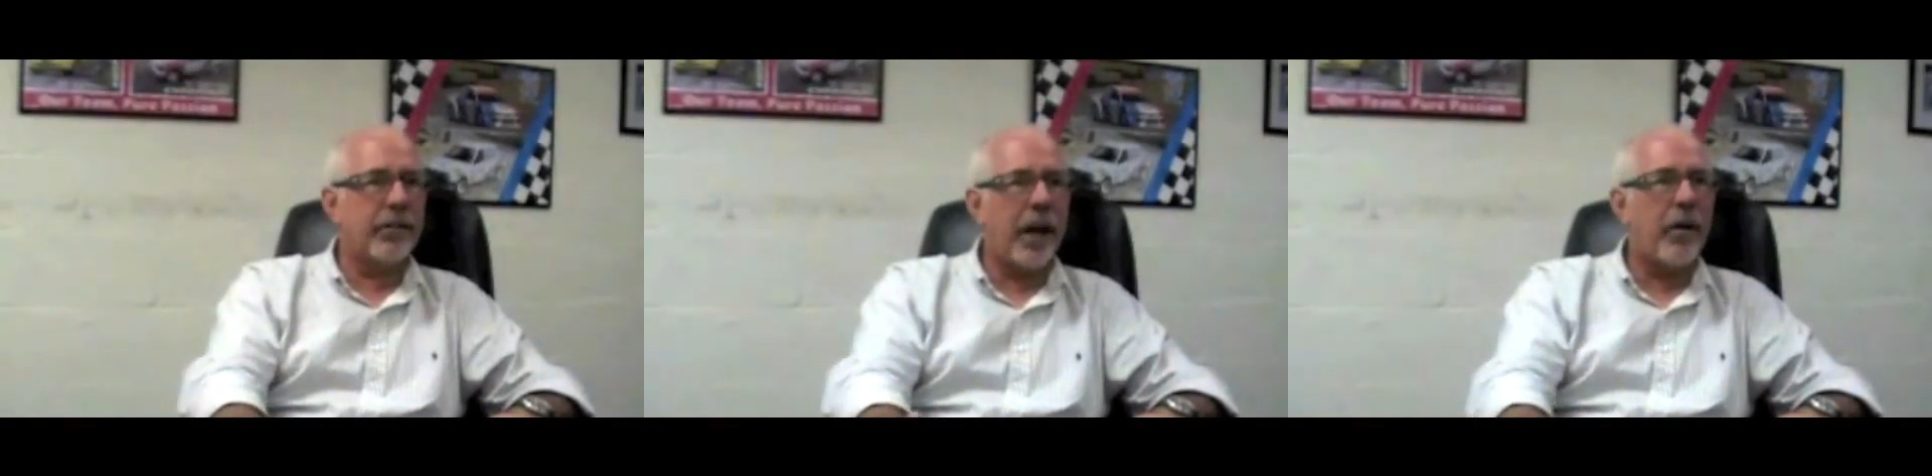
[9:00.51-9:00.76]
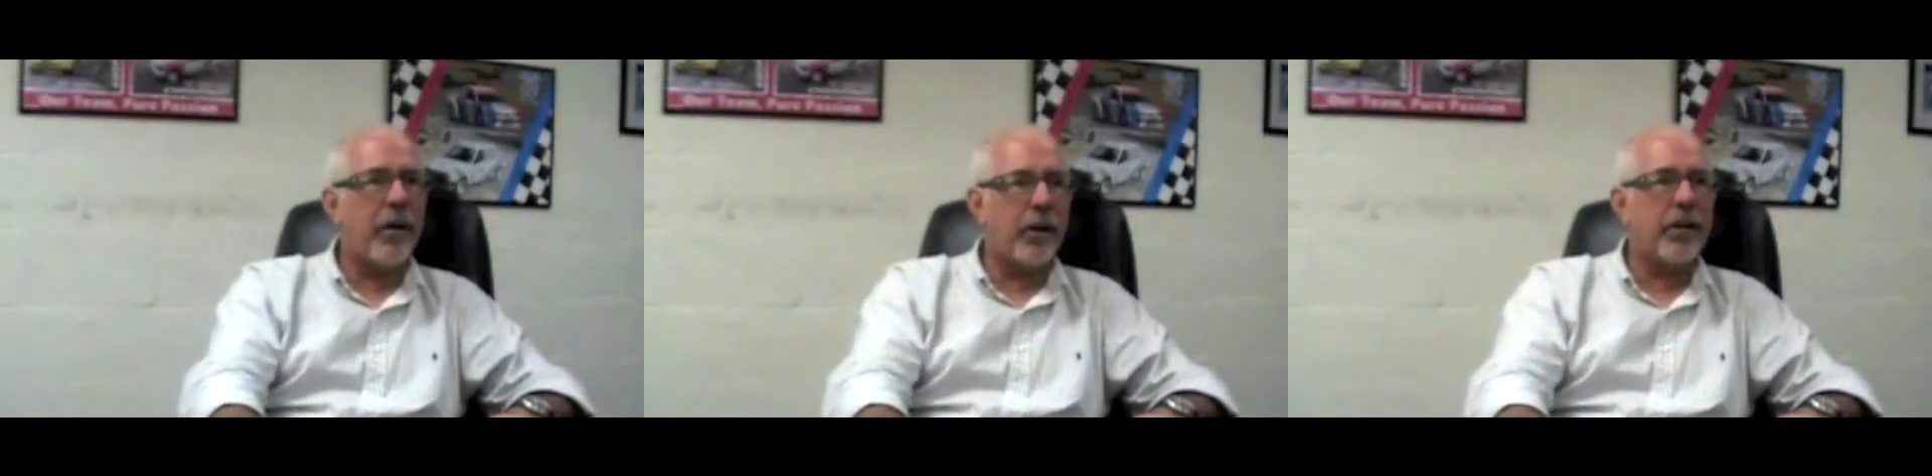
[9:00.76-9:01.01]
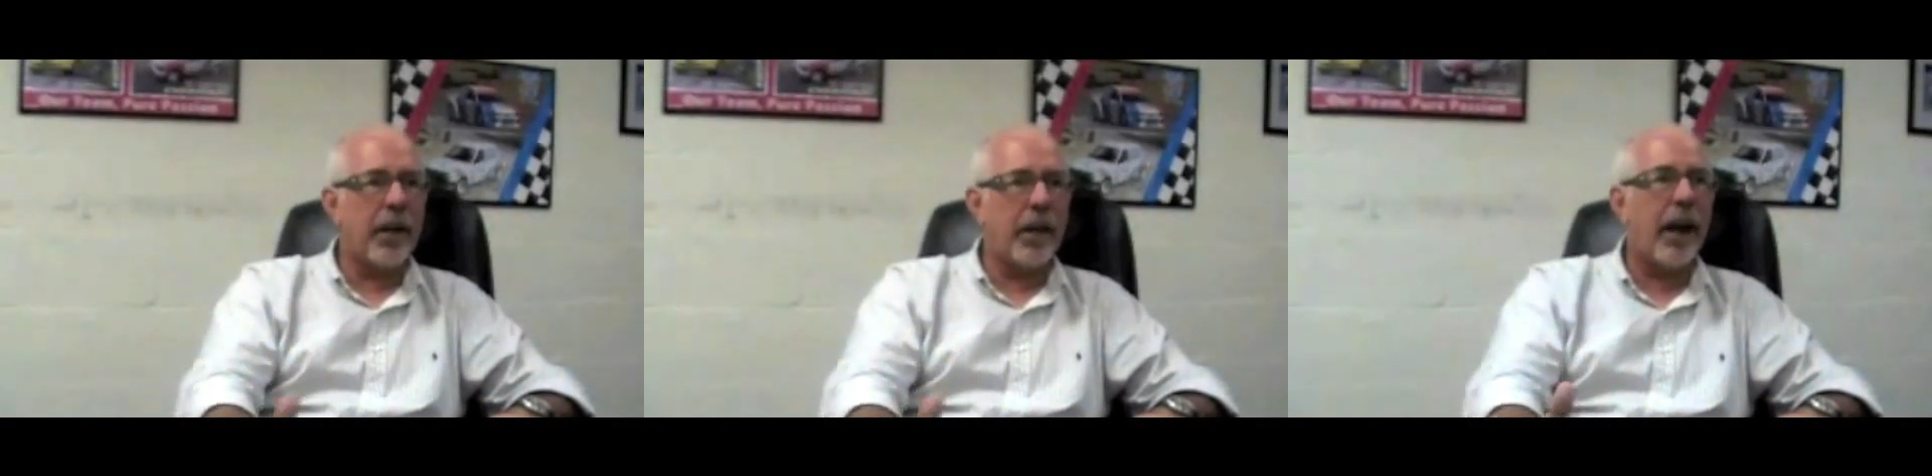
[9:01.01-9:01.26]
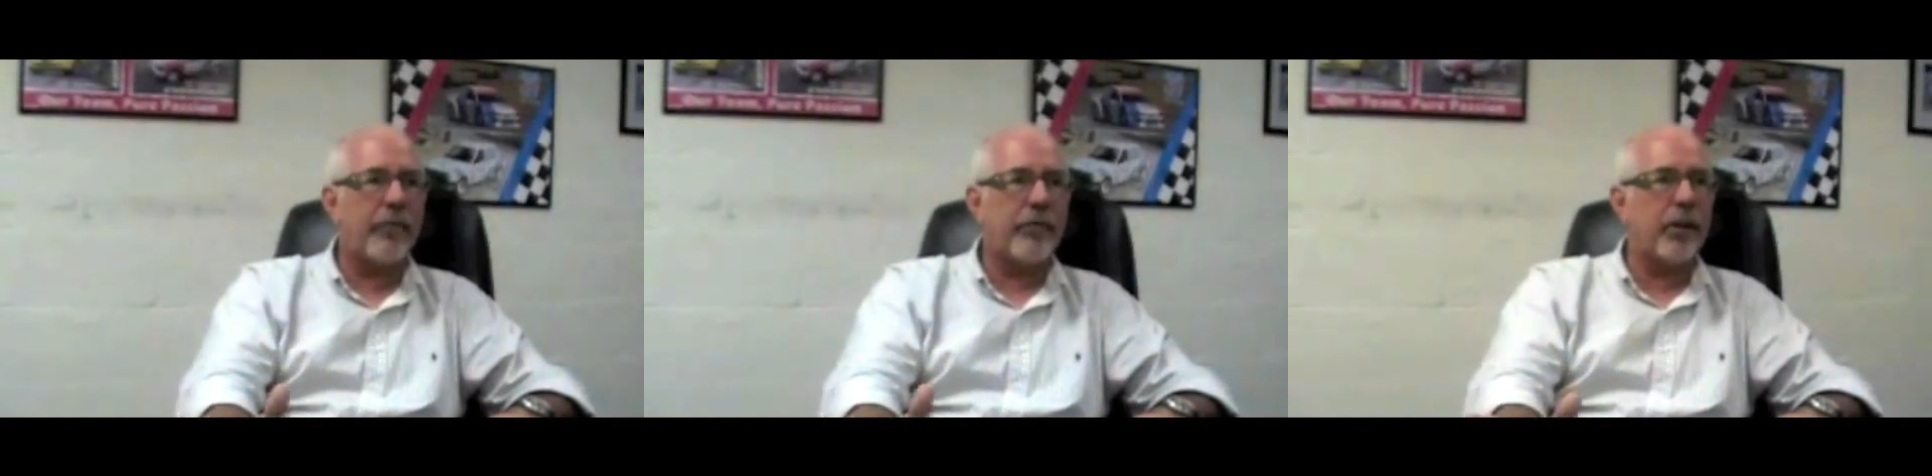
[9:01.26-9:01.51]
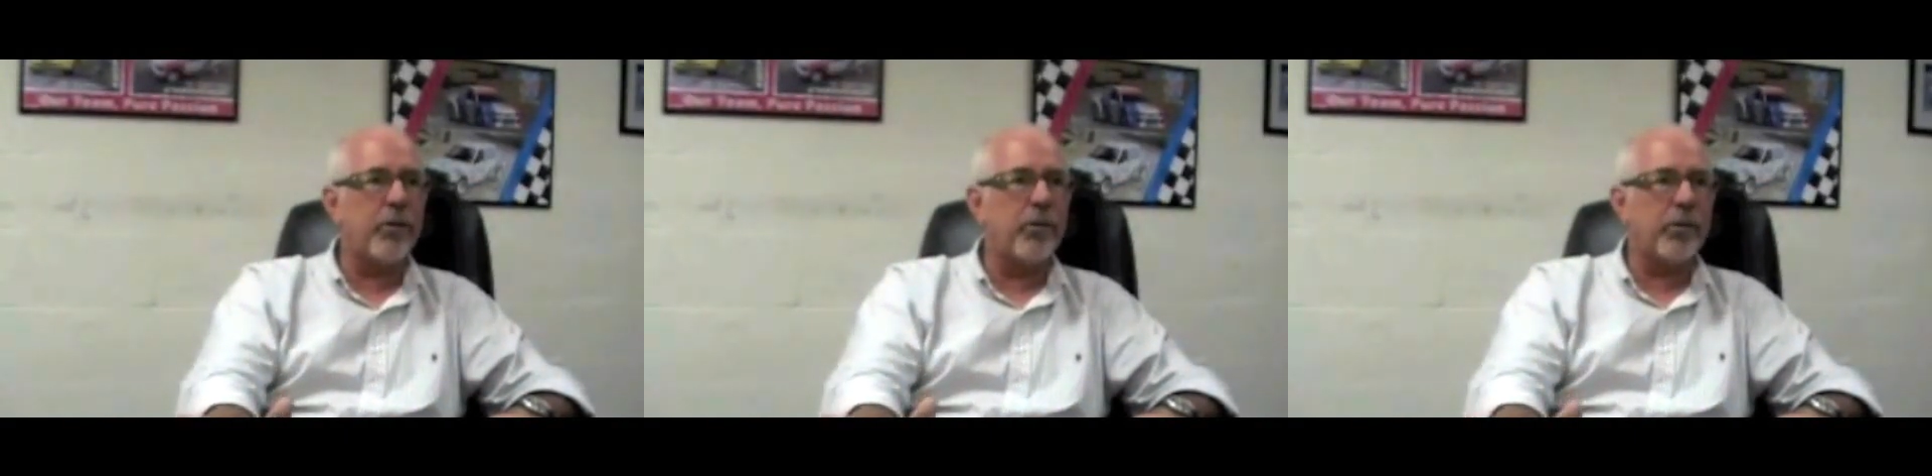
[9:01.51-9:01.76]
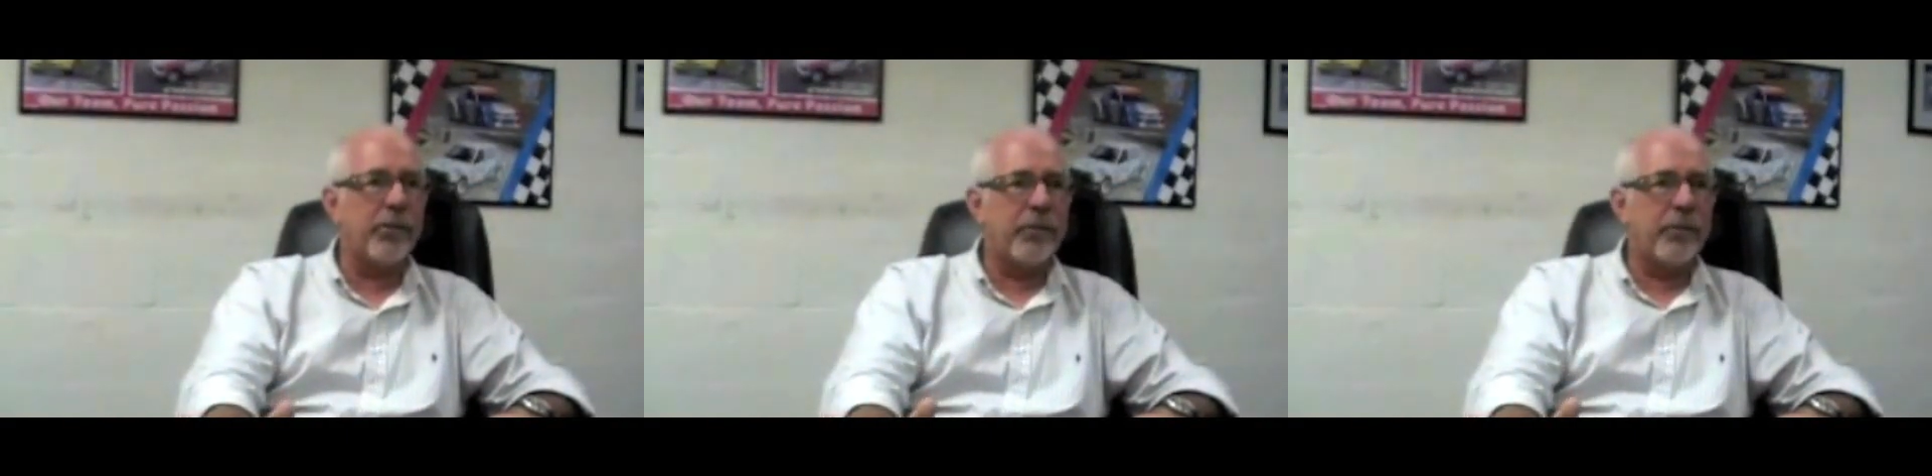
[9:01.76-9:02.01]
That one you have to do.